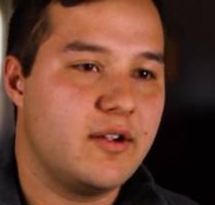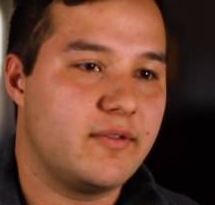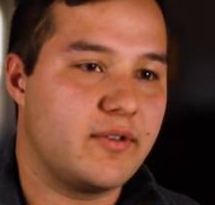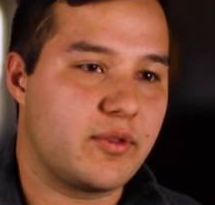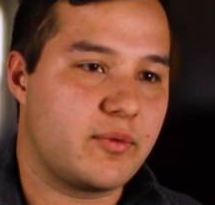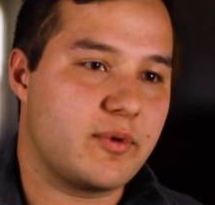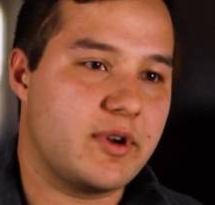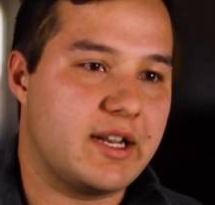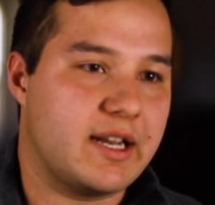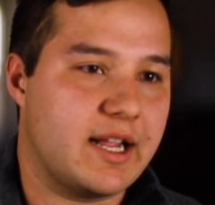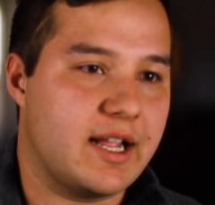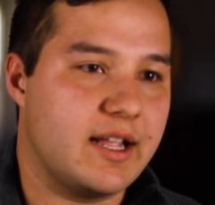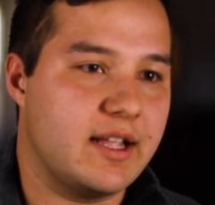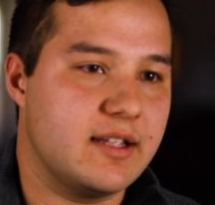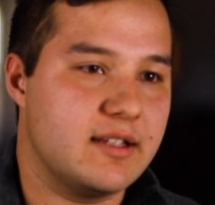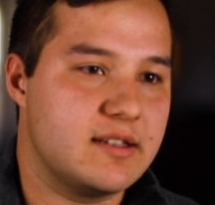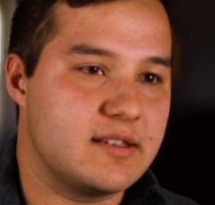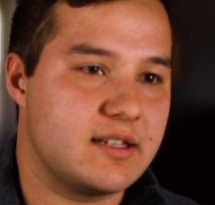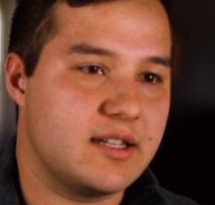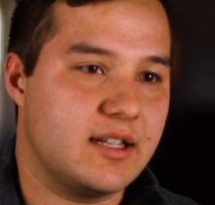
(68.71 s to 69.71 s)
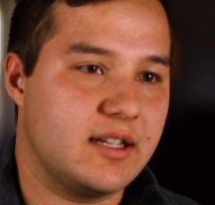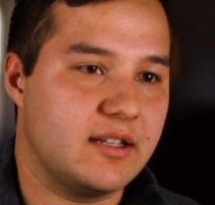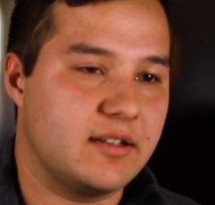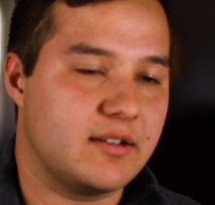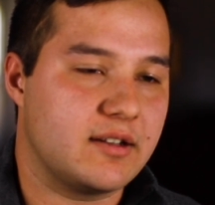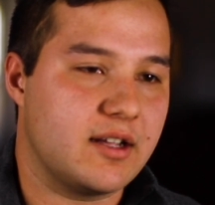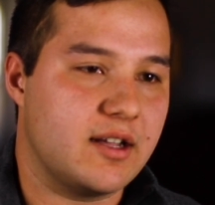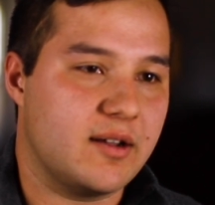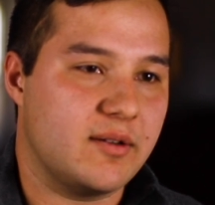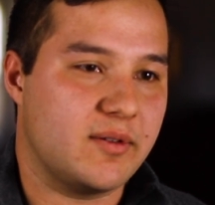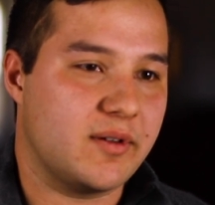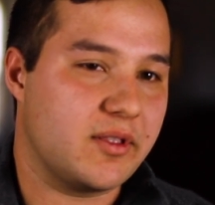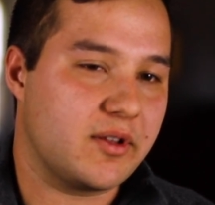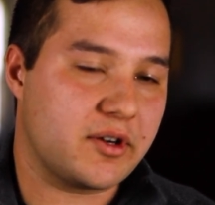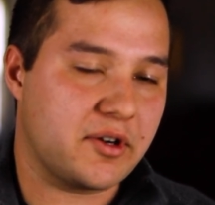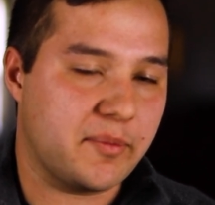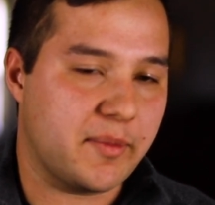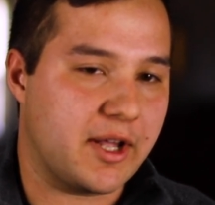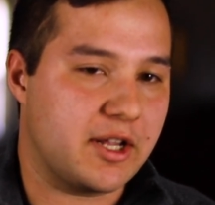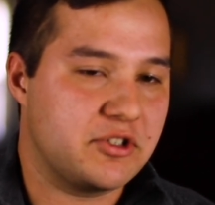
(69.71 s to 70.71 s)
for 3 days and we'll
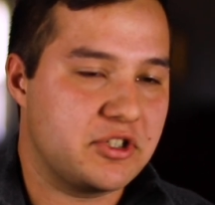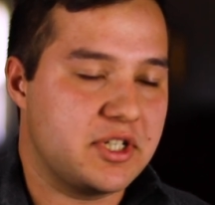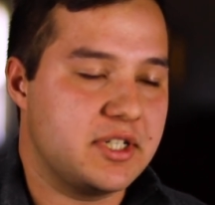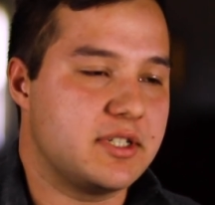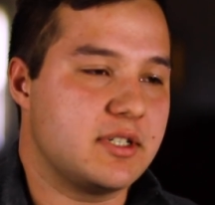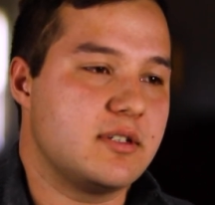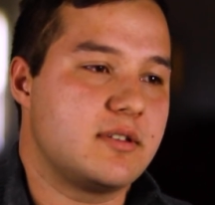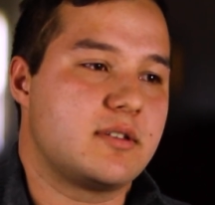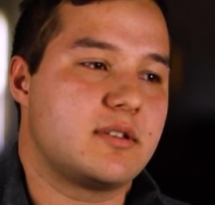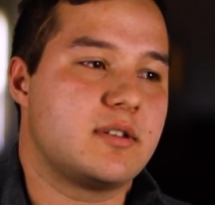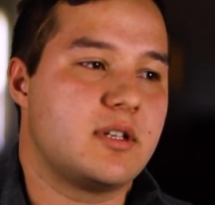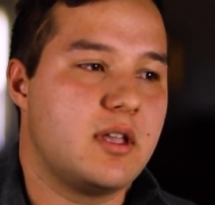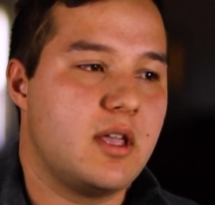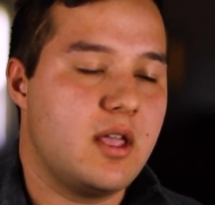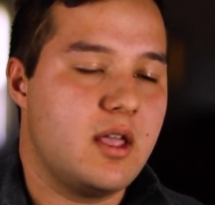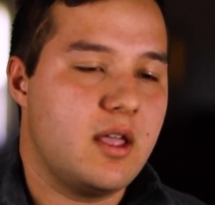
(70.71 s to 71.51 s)
learn about Jesus.